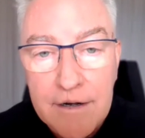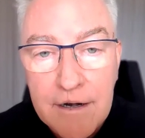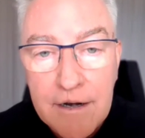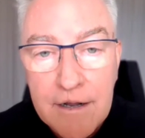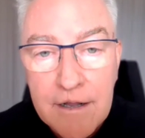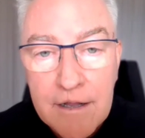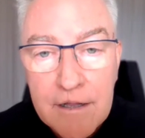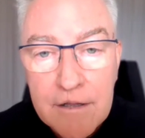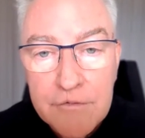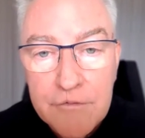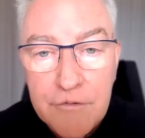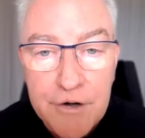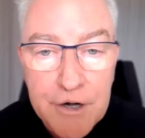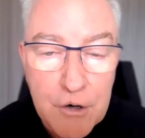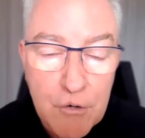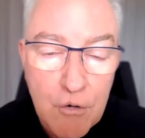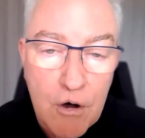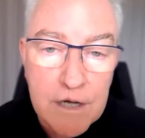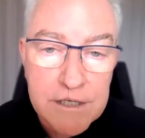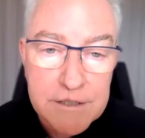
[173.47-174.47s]
It
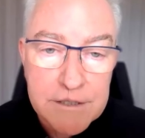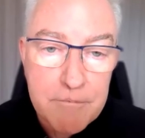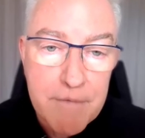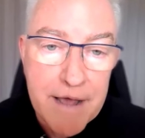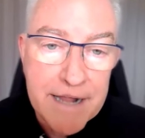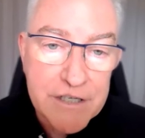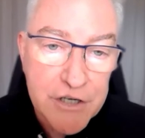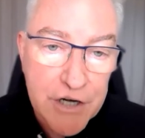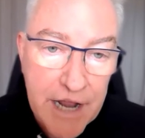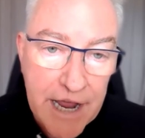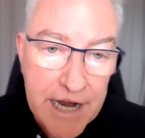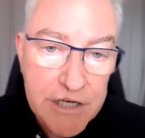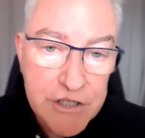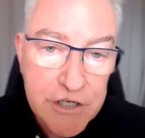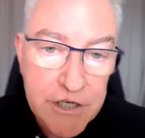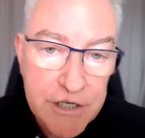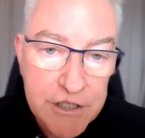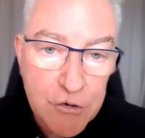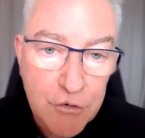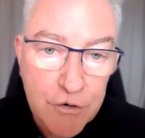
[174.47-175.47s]
requires
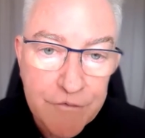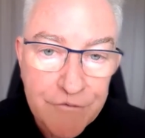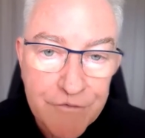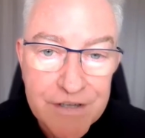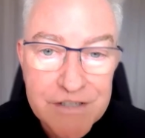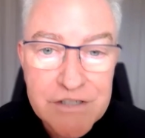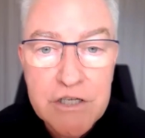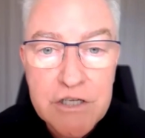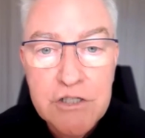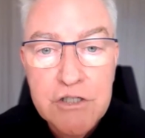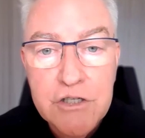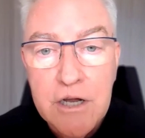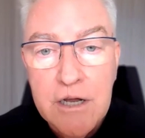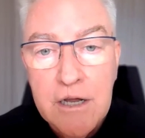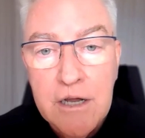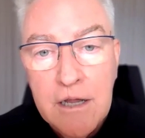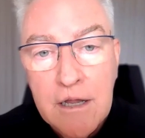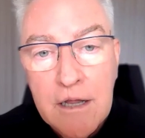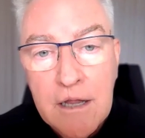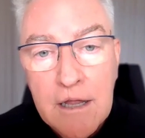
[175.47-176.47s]
imagination to
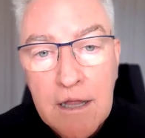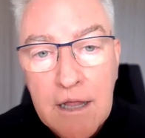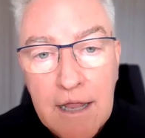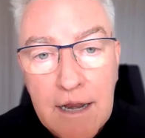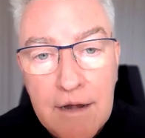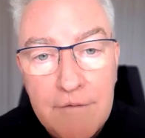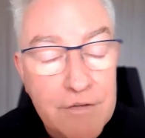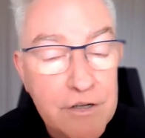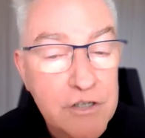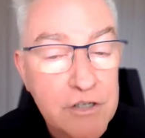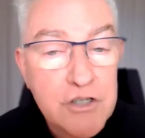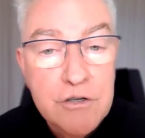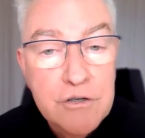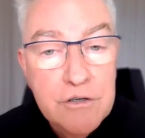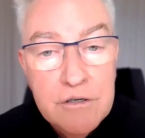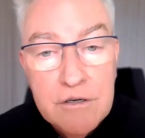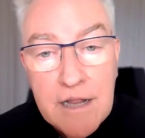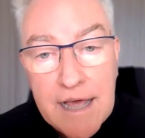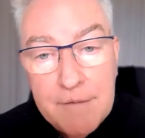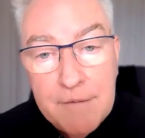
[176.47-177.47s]

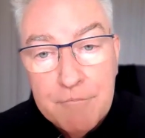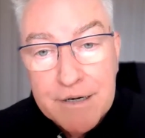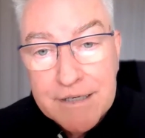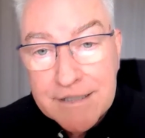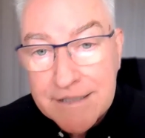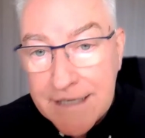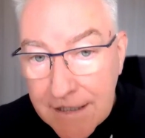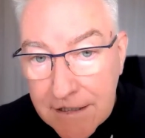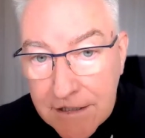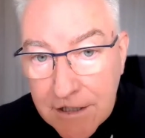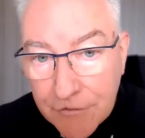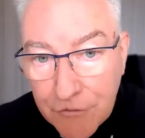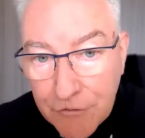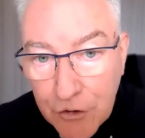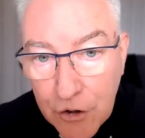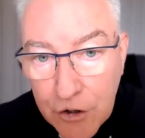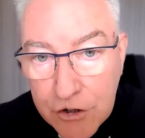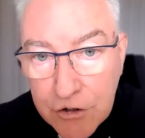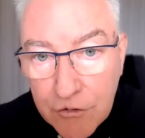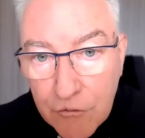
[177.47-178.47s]
envision and predict the
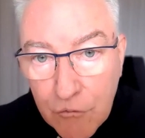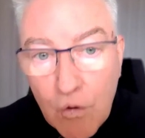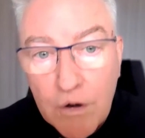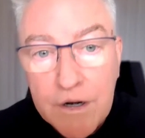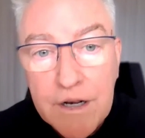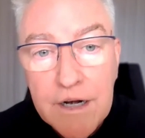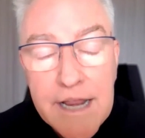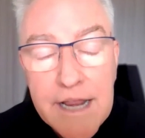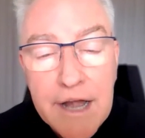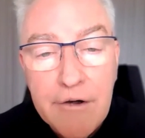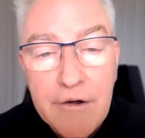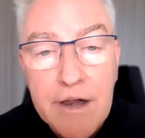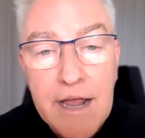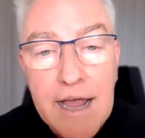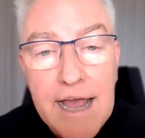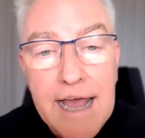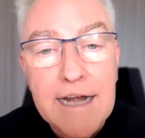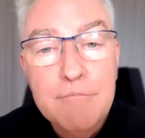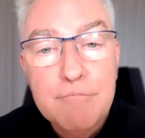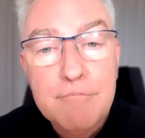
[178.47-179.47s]
future of what an area
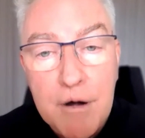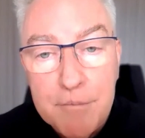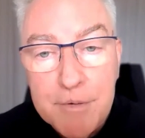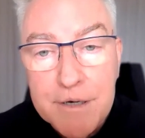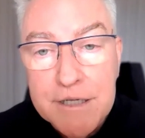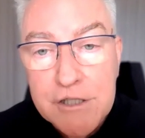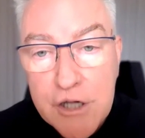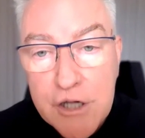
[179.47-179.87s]
and a property is